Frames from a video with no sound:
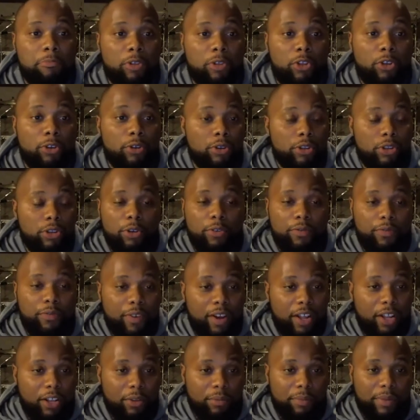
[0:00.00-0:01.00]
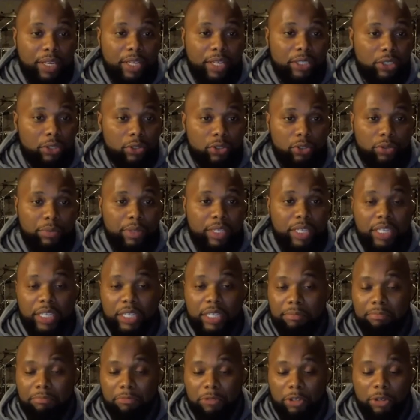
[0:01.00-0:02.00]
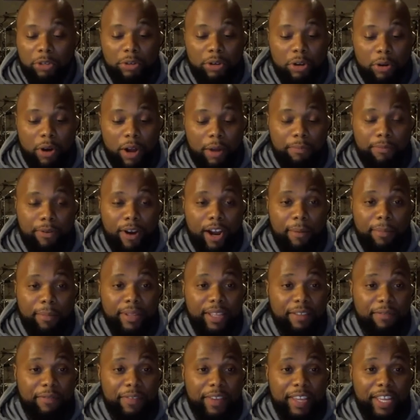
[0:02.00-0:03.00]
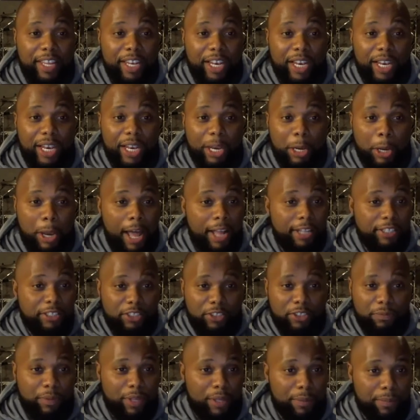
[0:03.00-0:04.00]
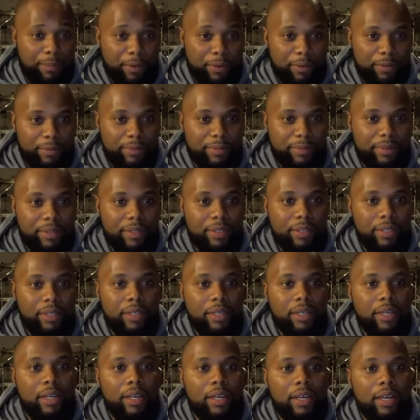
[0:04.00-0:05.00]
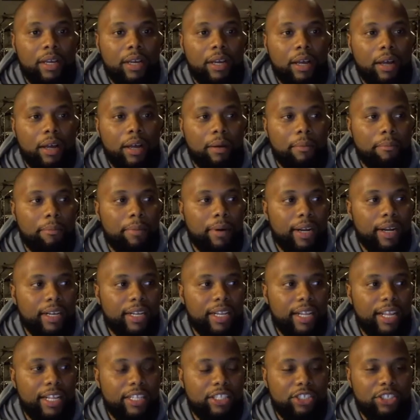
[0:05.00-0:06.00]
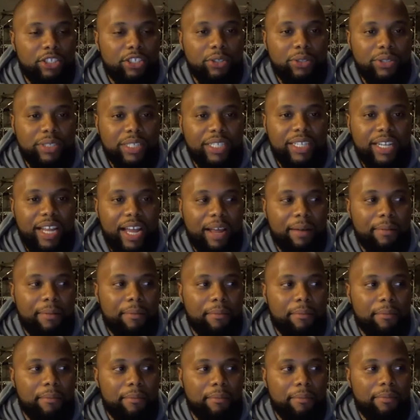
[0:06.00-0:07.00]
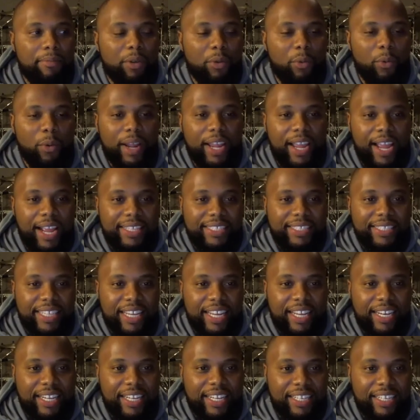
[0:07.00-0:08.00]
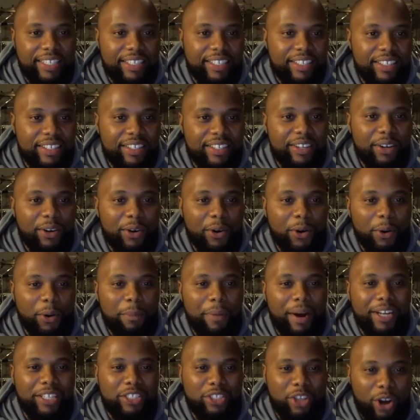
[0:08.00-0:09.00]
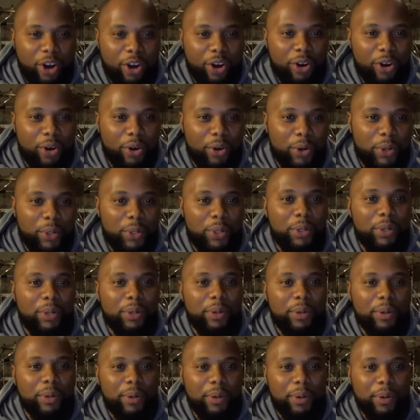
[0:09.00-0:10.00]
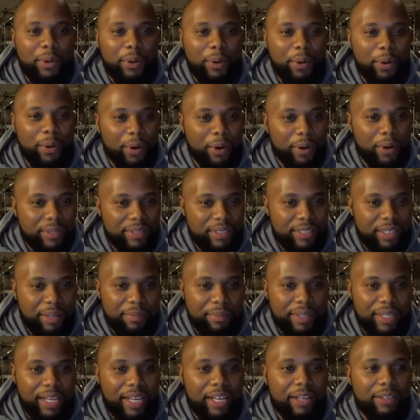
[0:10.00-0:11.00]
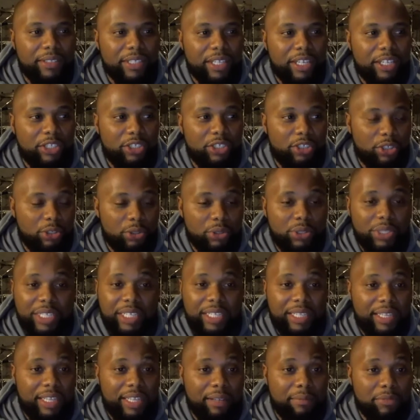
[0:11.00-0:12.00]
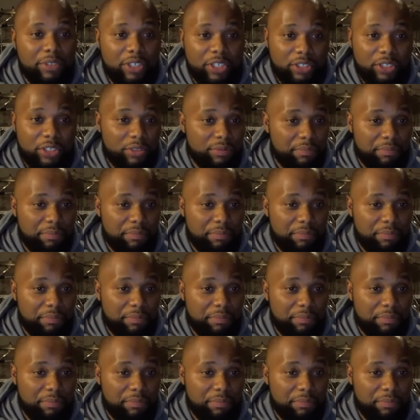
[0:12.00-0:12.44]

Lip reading: You follow me on social media. I probably offend lots of people, but it's usually not the way I said it or my tone or something else. It's usually them just